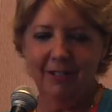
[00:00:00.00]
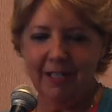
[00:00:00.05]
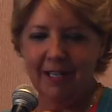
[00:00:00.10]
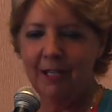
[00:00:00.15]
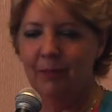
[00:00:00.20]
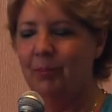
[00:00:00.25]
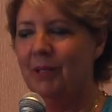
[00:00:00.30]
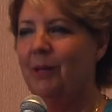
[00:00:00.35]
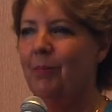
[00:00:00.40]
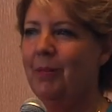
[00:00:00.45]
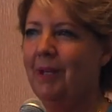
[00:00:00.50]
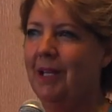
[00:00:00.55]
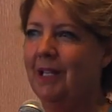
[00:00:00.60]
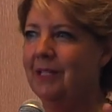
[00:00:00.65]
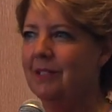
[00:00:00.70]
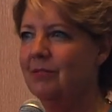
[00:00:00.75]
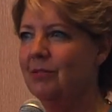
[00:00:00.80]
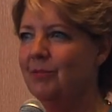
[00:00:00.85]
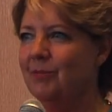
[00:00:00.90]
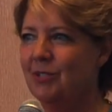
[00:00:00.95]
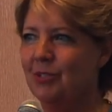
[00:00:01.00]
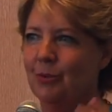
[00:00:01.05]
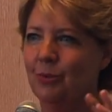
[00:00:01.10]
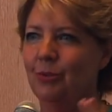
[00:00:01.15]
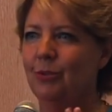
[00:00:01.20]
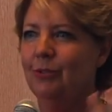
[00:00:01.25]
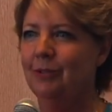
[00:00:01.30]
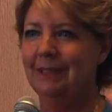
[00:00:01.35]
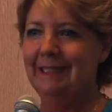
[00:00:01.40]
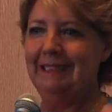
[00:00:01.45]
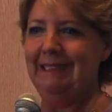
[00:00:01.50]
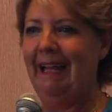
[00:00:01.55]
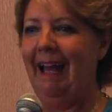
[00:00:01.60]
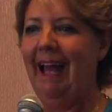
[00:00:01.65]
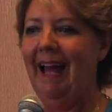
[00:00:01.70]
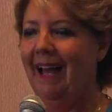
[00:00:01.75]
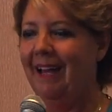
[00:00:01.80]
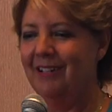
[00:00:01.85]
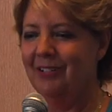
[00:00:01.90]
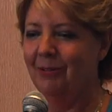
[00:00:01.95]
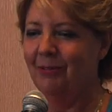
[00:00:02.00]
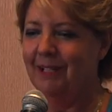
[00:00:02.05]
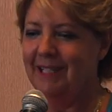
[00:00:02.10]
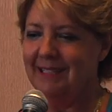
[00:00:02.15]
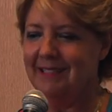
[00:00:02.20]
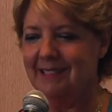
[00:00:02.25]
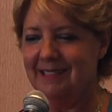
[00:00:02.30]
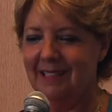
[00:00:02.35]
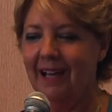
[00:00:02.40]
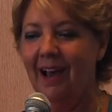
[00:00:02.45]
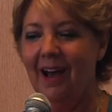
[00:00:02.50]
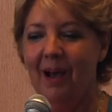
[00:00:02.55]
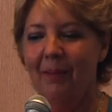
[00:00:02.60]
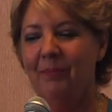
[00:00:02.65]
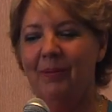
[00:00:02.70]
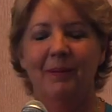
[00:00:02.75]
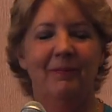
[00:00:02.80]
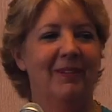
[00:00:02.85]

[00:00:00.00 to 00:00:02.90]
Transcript: I got to pick up the kids from school, and ah, I don't want to stop.